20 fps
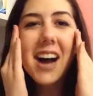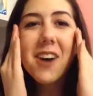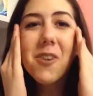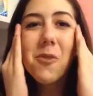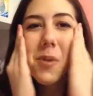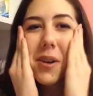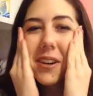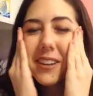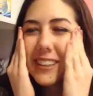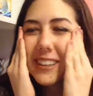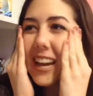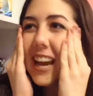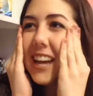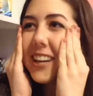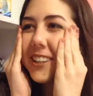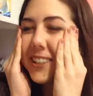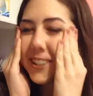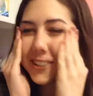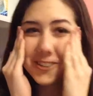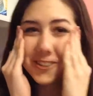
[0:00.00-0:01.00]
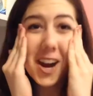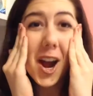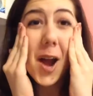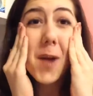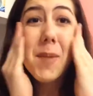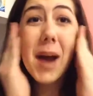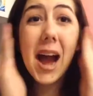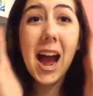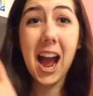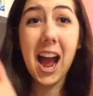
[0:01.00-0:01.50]
words can't
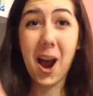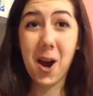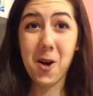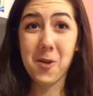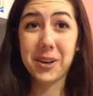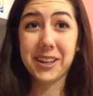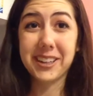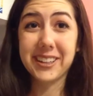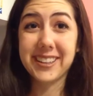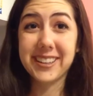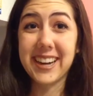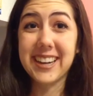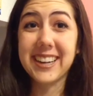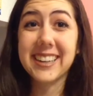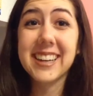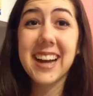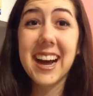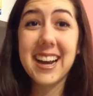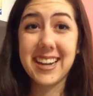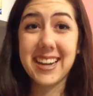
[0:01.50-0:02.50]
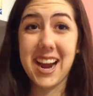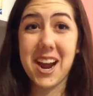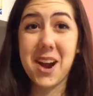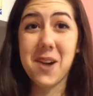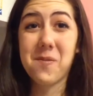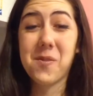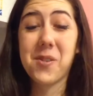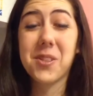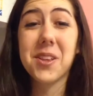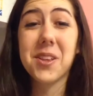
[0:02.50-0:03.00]
describe how excited I
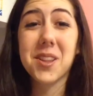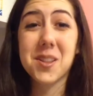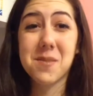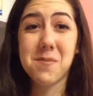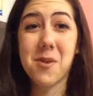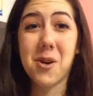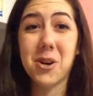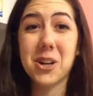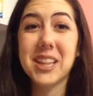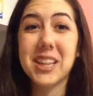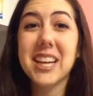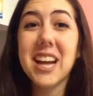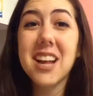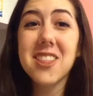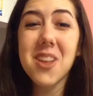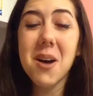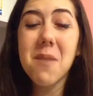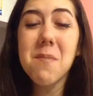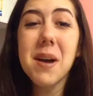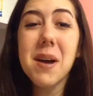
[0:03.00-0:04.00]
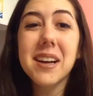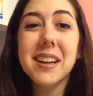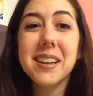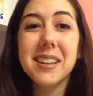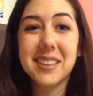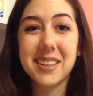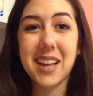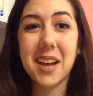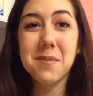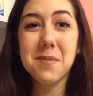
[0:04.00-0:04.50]
am for this book. Like, I thought my
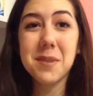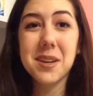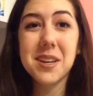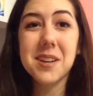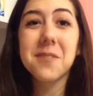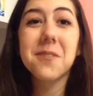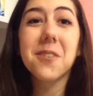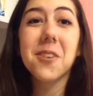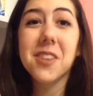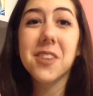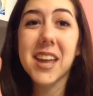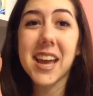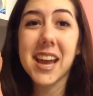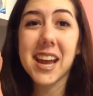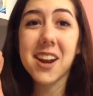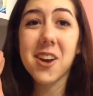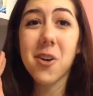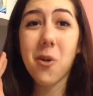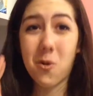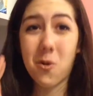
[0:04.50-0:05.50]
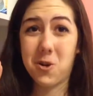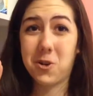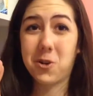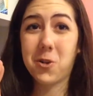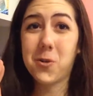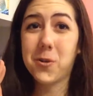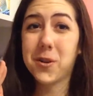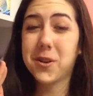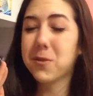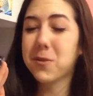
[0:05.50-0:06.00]
excitement for The Hidden
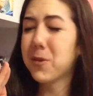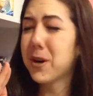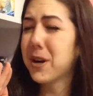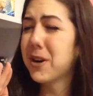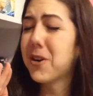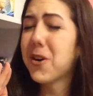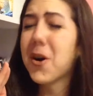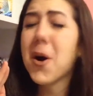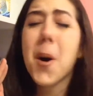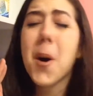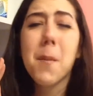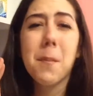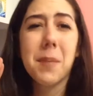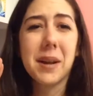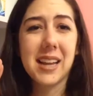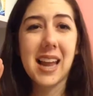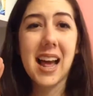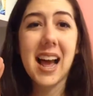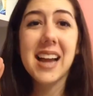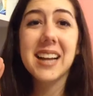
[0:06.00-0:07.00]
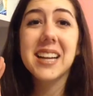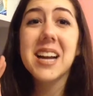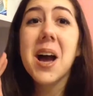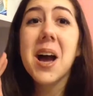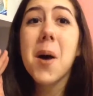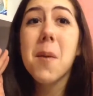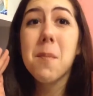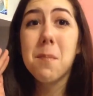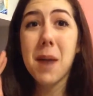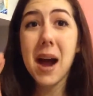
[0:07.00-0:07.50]
Oracle was real, but like,
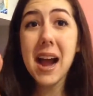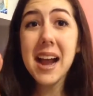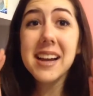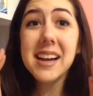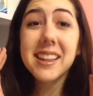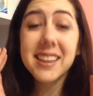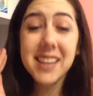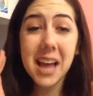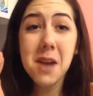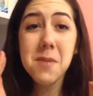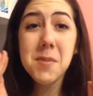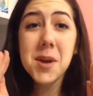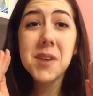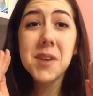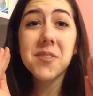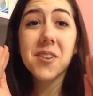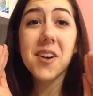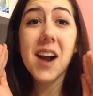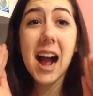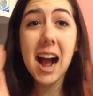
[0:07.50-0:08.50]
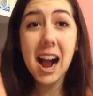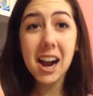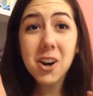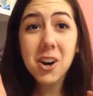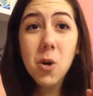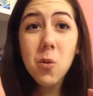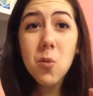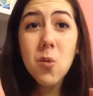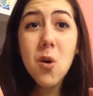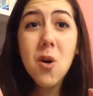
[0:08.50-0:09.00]
my excitement for
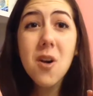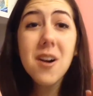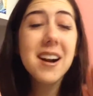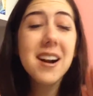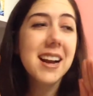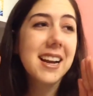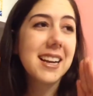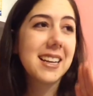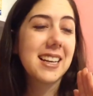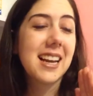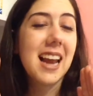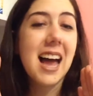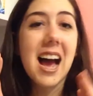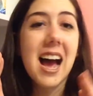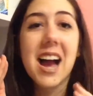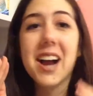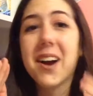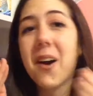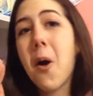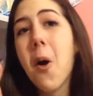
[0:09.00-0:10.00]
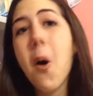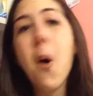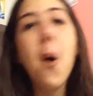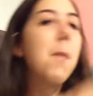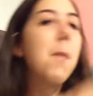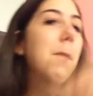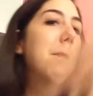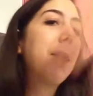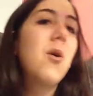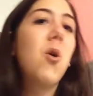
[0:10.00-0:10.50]
ACOWAR is like...
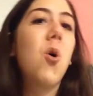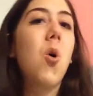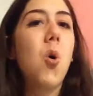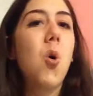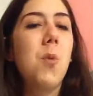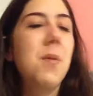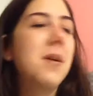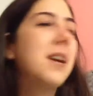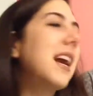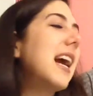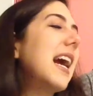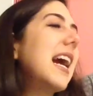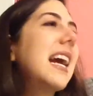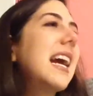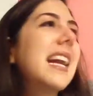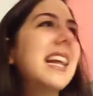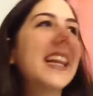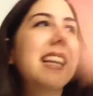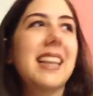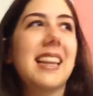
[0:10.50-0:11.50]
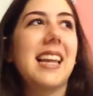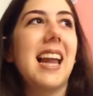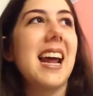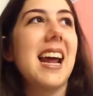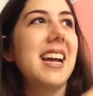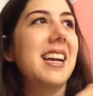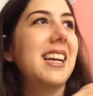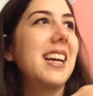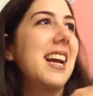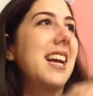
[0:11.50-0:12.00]
Poof it is
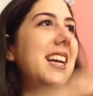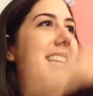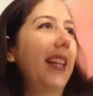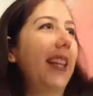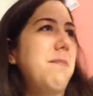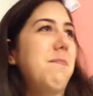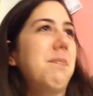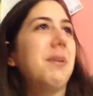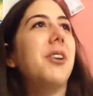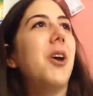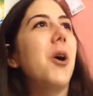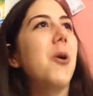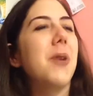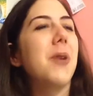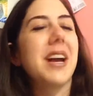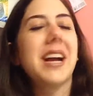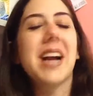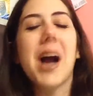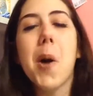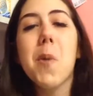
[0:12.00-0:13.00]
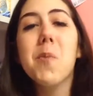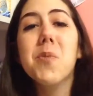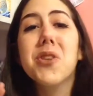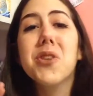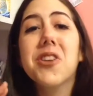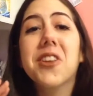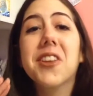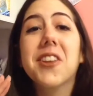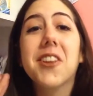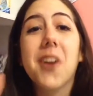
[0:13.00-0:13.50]
like exploding. I'm
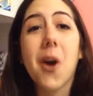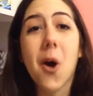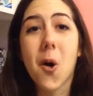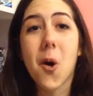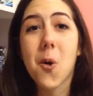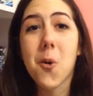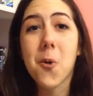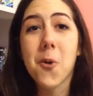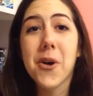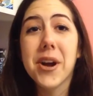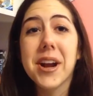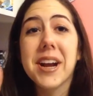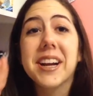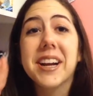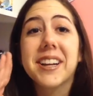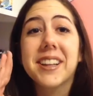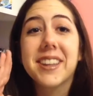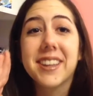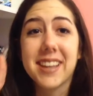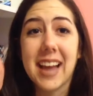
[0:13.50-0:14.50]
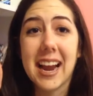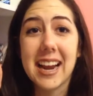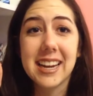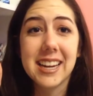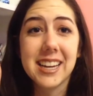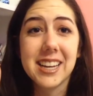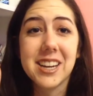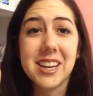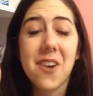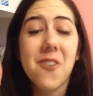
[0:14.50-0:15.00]
so
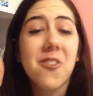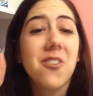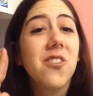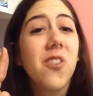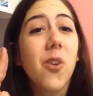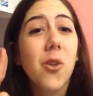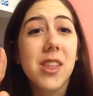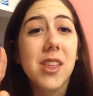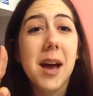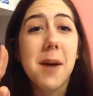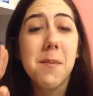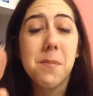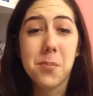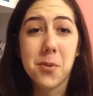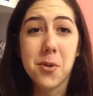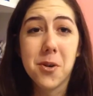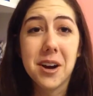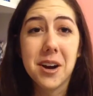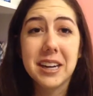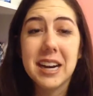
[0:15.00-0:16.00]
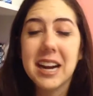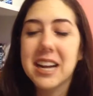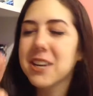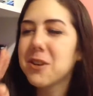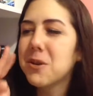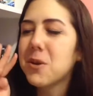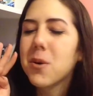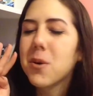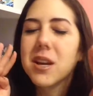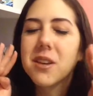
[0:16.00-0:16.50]
excited for that book.
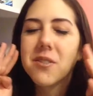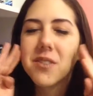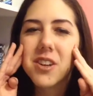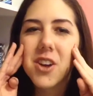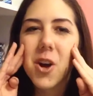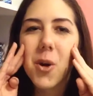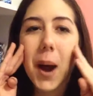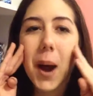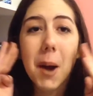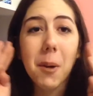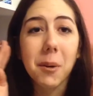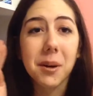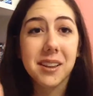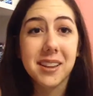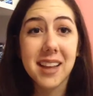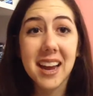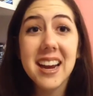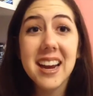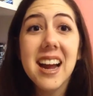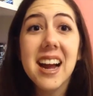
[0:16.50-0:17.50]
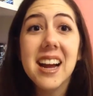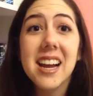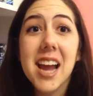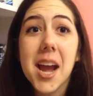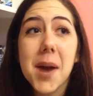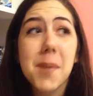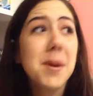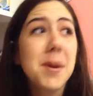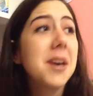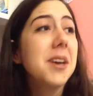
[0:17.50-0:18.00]
You don't even know how excited I
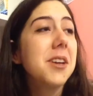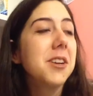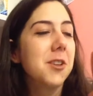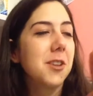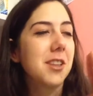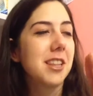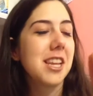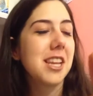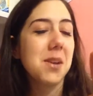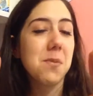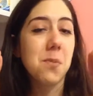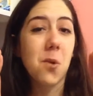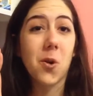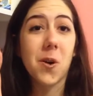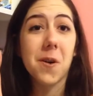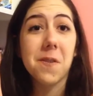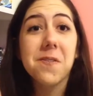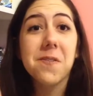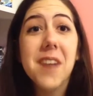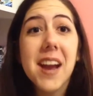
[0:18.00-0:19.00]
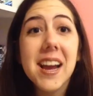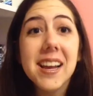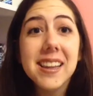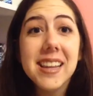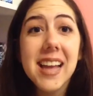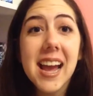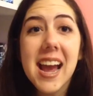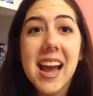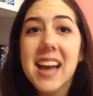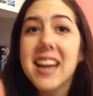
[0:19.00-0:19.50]
am to see more of
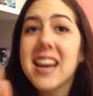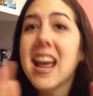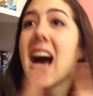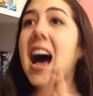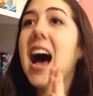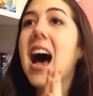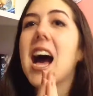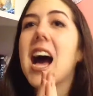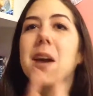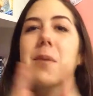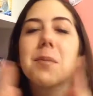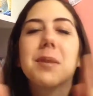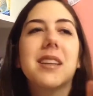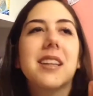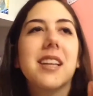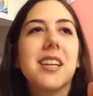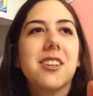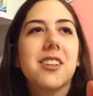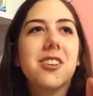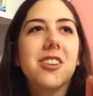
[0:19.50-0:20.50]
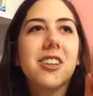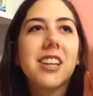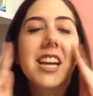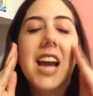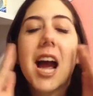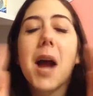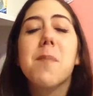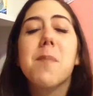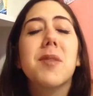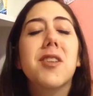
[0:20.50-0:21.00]
Face and I'm literally,
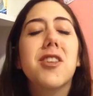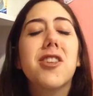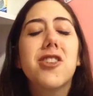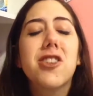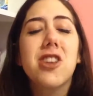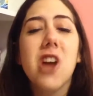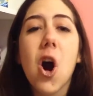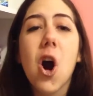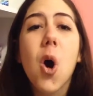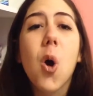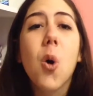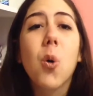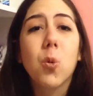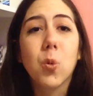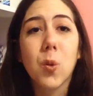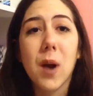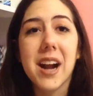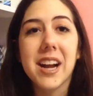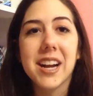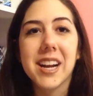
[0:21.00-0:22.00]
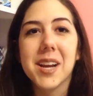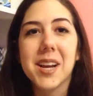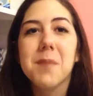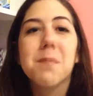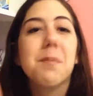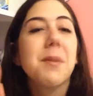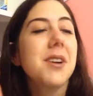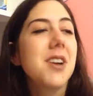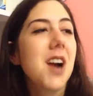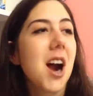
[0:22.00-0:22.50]
I'm so ready,
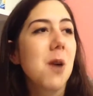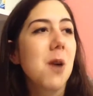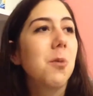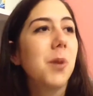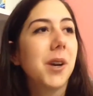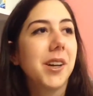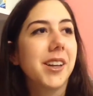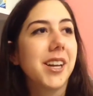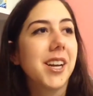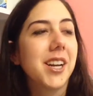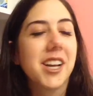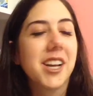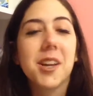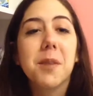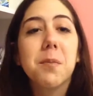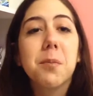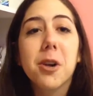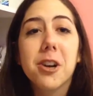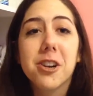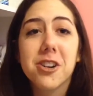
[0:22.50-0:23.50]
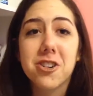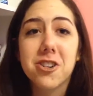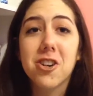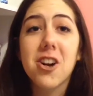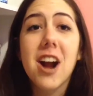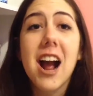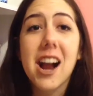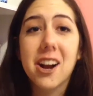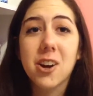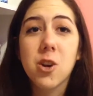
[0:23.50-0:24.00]
but not really because I'm pretty
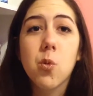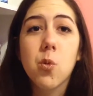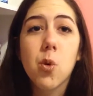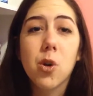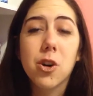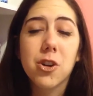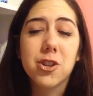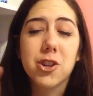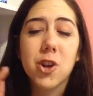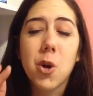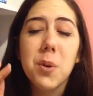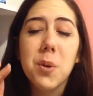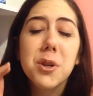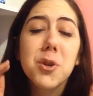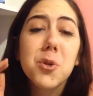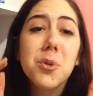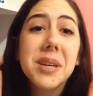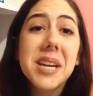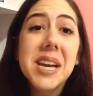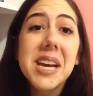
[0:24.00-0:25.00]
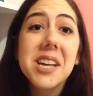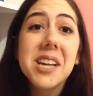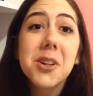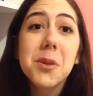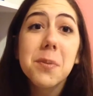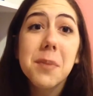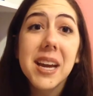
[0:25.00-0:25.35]
sure ACOWAR is going to kill